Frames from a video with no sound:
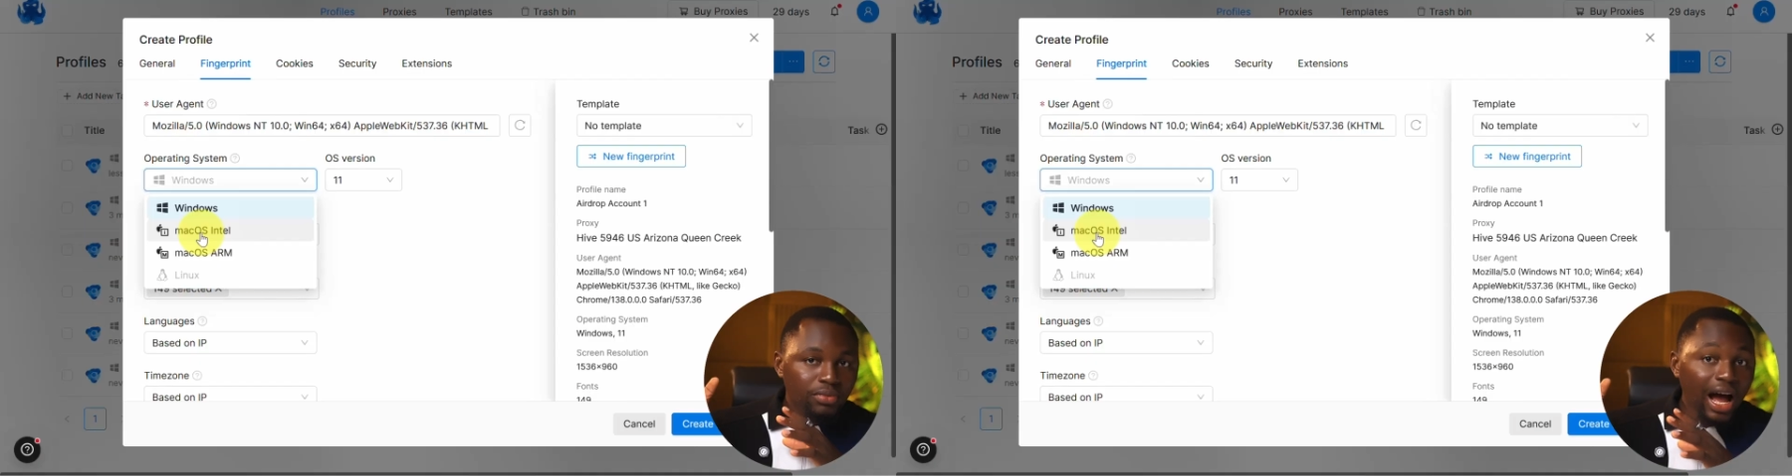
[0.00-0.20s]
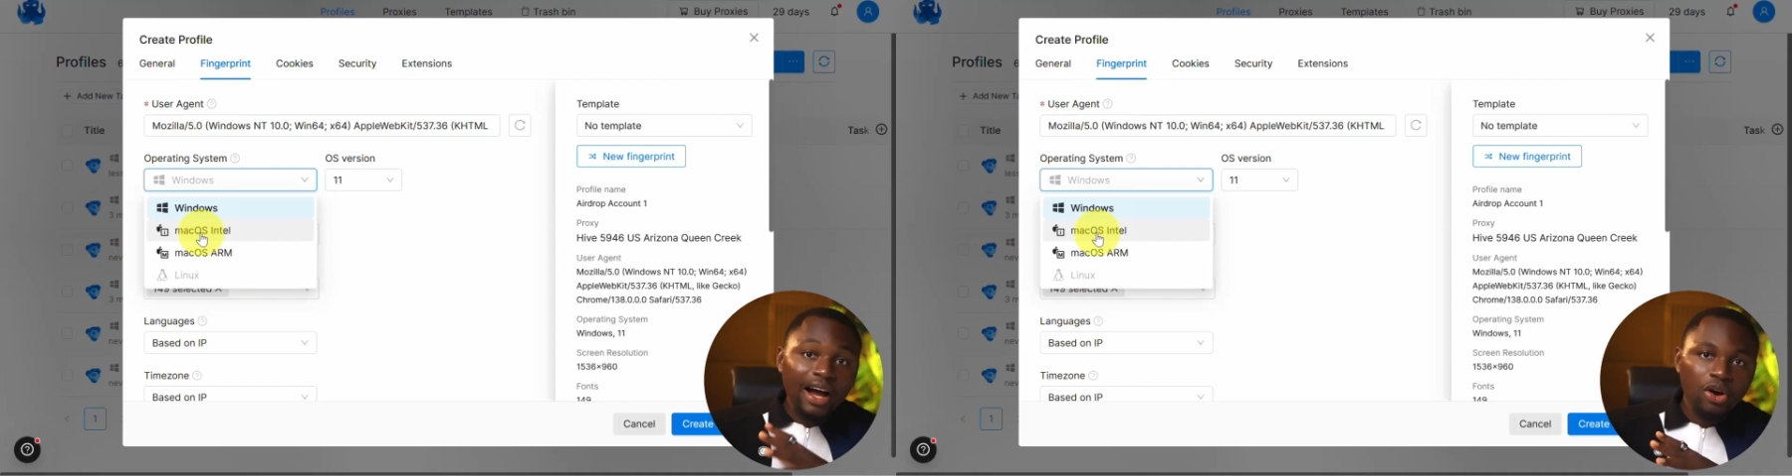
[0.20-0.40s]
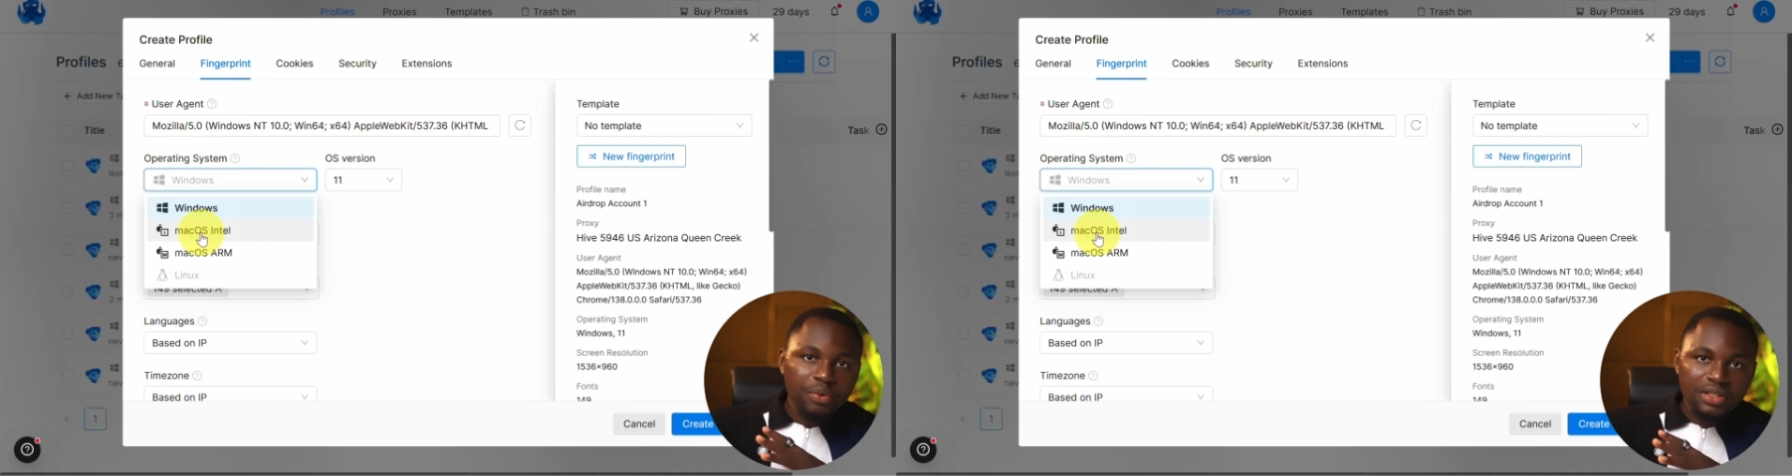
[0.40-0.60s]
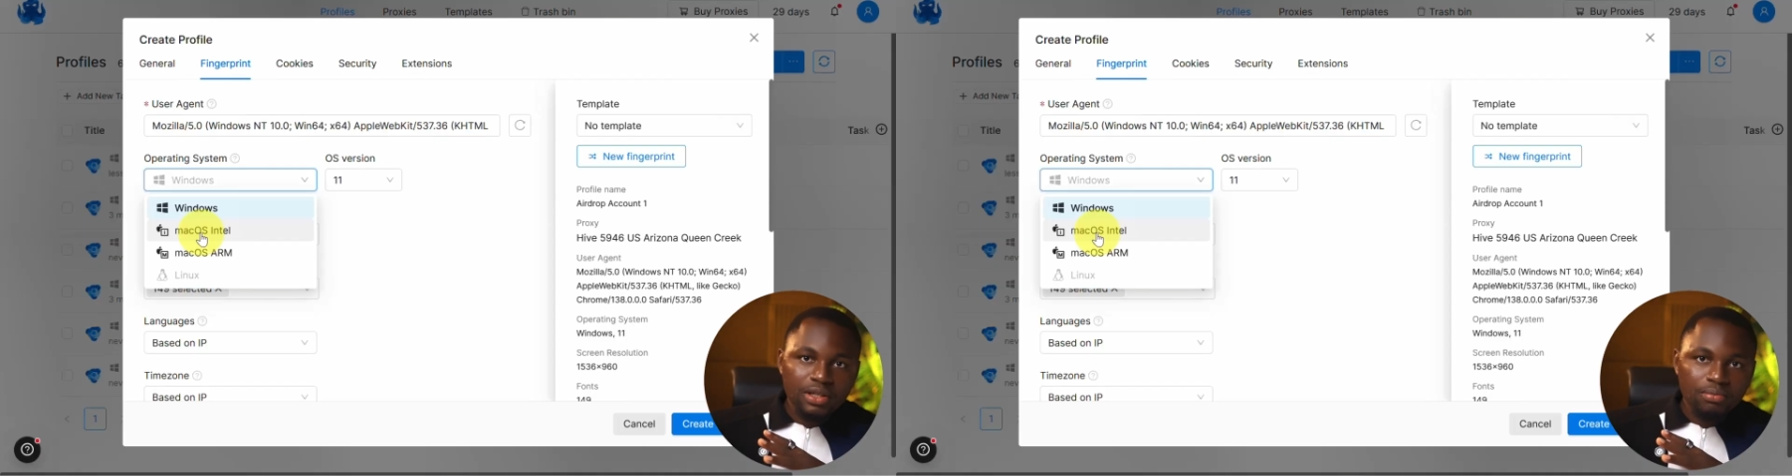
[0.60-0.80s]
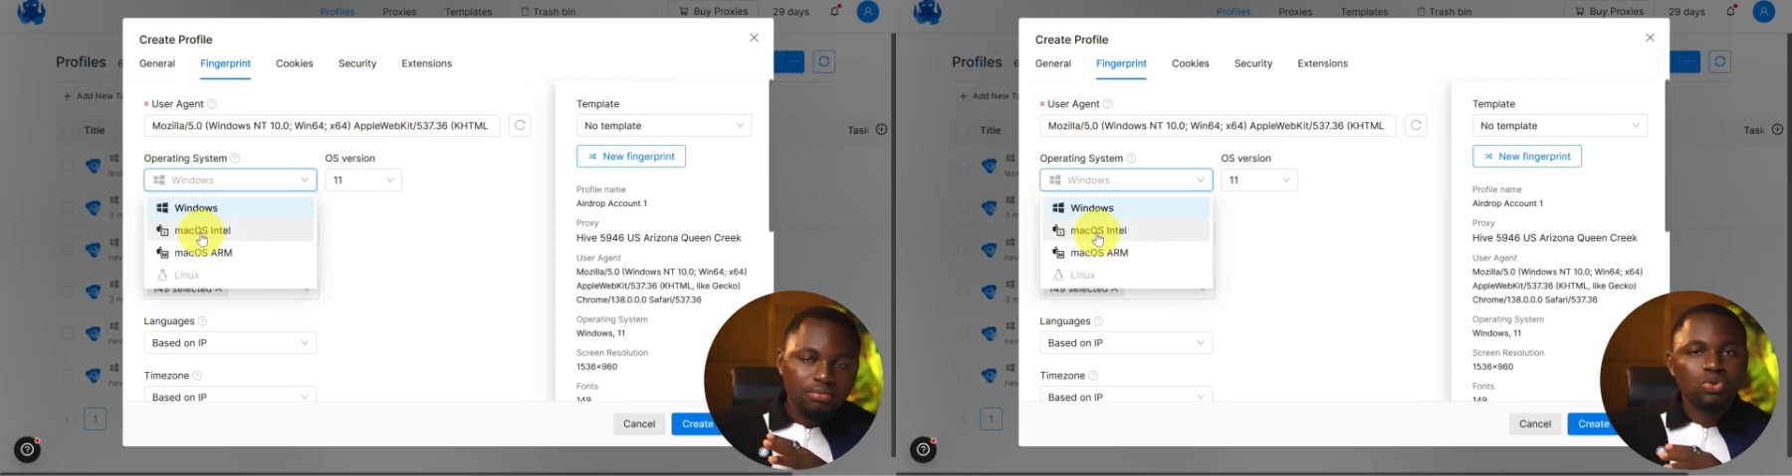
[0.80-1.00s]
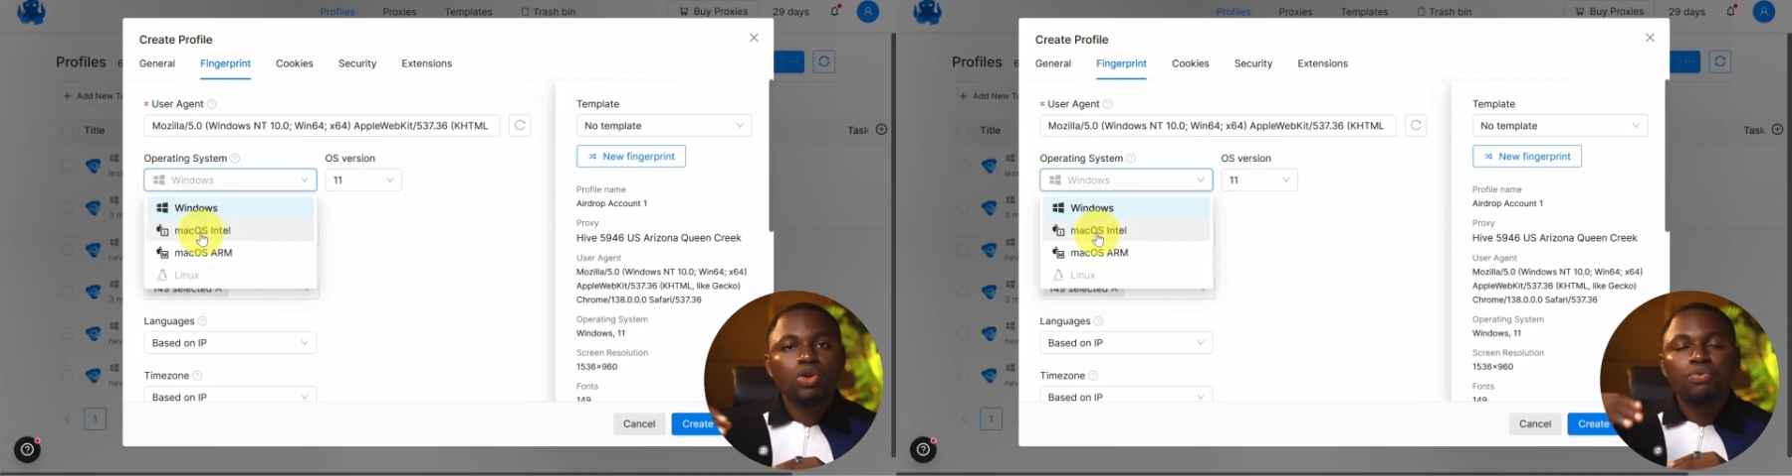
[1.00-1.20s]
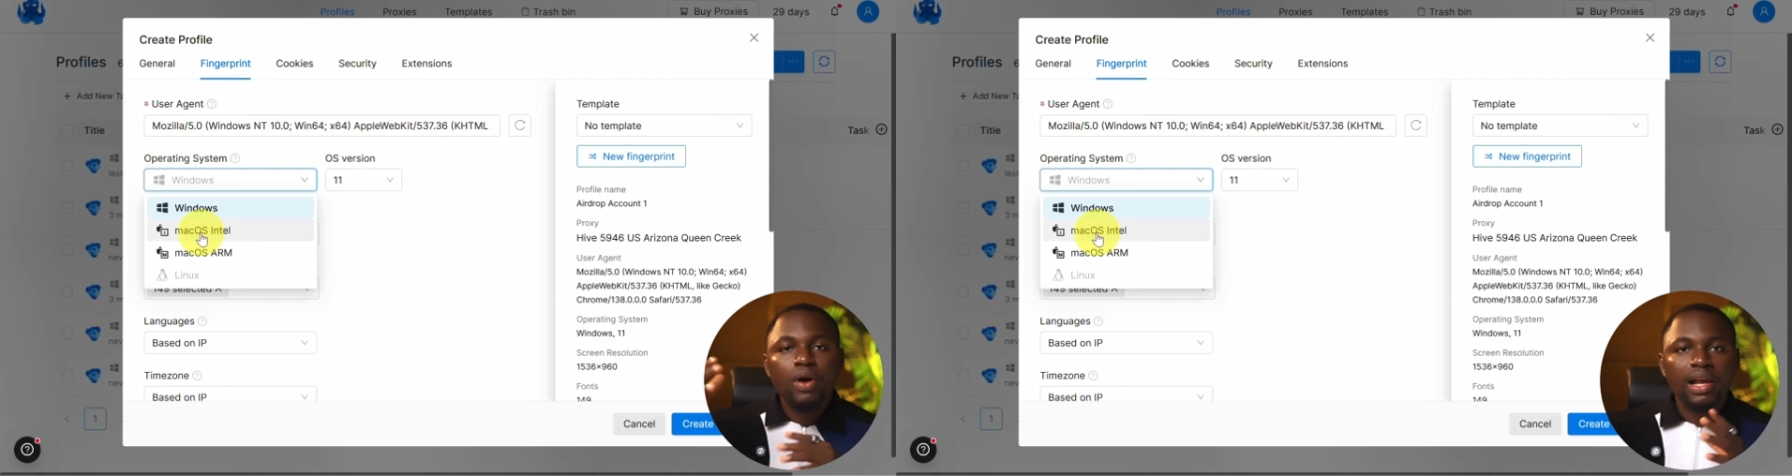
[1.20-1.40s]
algorithm, so if we